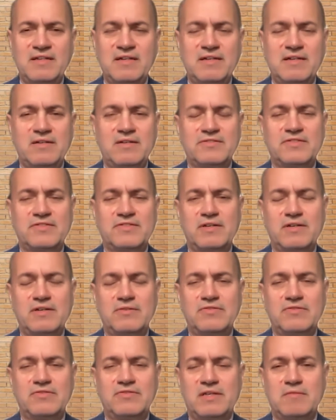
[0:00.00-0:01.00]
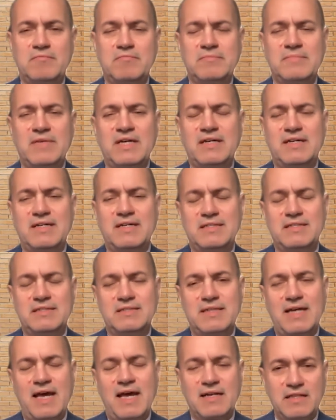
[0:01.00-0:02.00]
that also some
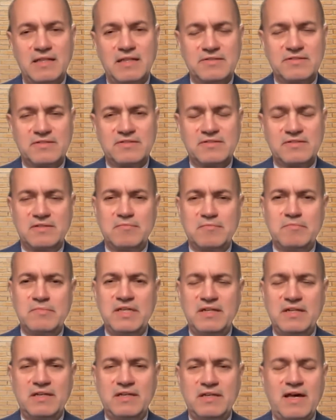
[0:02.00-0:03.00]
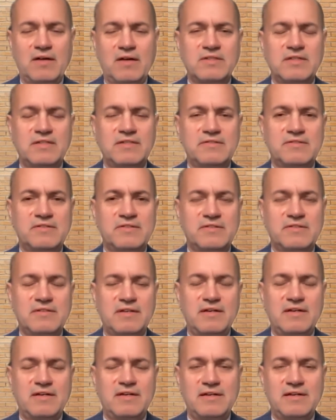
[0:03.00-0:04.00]
analysts and media outlets,
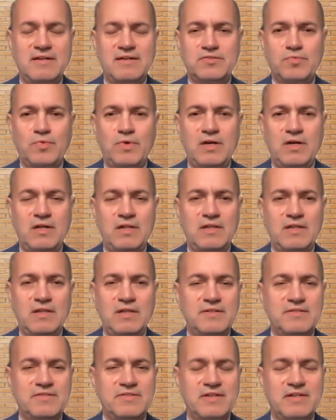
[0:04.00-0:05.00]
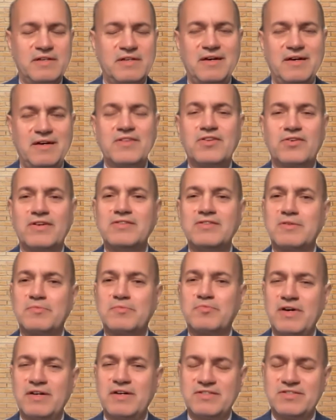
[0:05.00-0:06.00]
as well as other
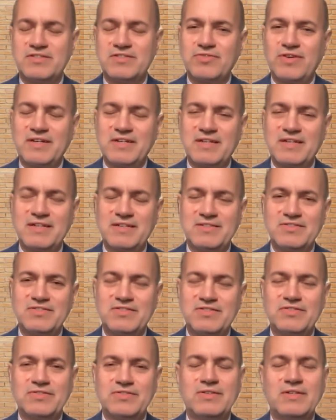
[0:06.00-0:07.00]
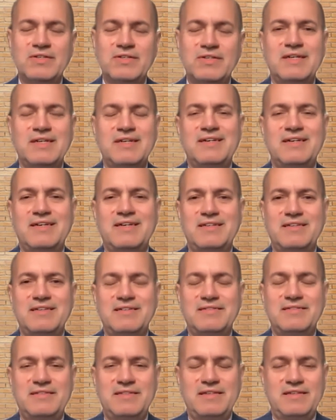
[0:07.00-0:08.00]
enterprises trying to get into
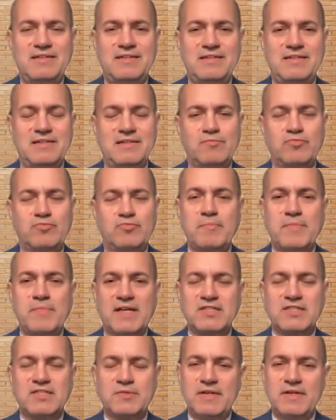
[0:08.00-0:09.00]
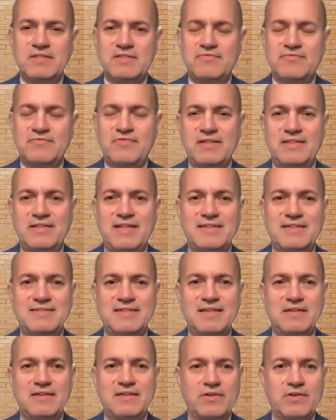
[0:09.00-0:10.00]
the broadband space, find that
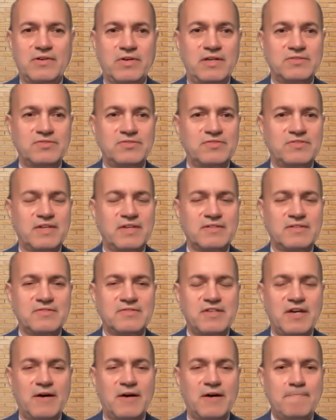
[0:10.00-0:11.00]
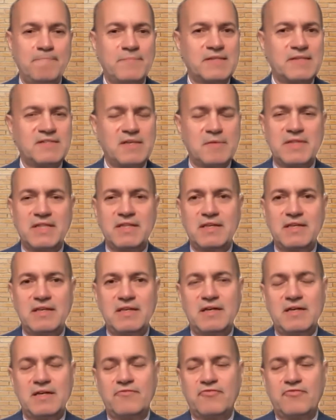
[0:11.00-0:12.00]
data very interesting. So some of the
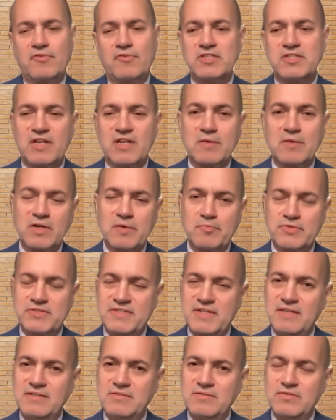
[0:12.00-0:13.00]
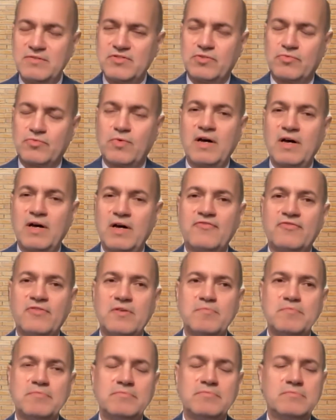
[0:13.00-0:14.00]
information I'm going to present was derived
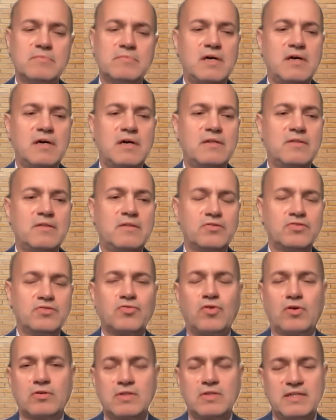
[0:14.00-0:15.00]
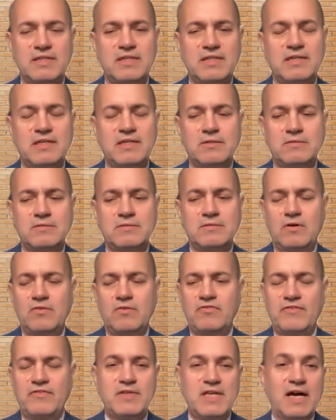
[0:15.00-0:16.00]
from those quarterly
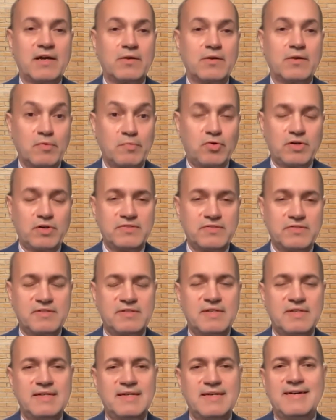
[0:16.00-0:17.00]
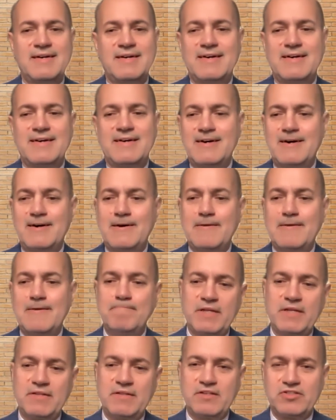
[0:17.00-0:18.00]
OVVI reports,
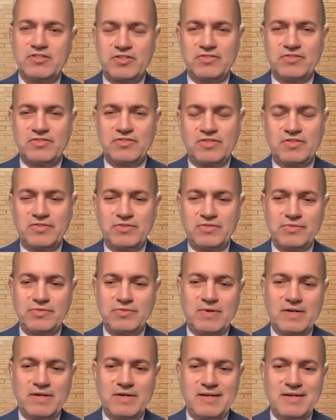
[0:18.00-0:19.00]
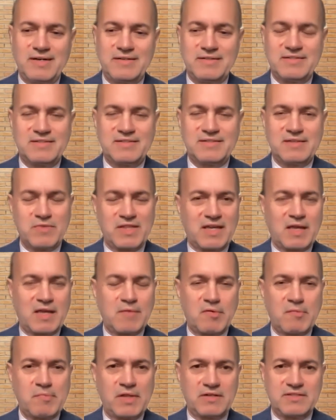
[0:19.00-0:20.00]
in addition to some of the
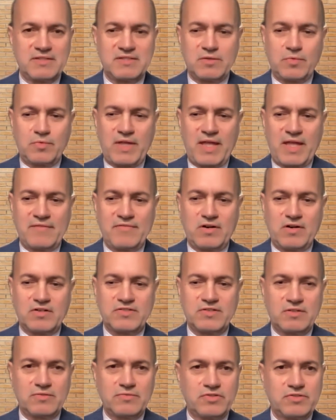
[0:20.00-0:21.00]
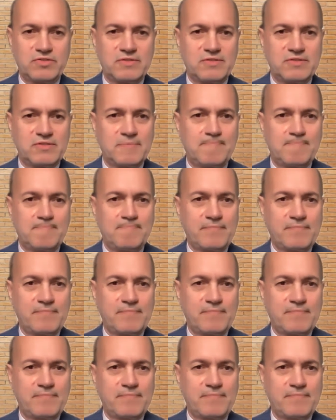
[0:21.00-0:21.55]
capabilities that we have in our solutions.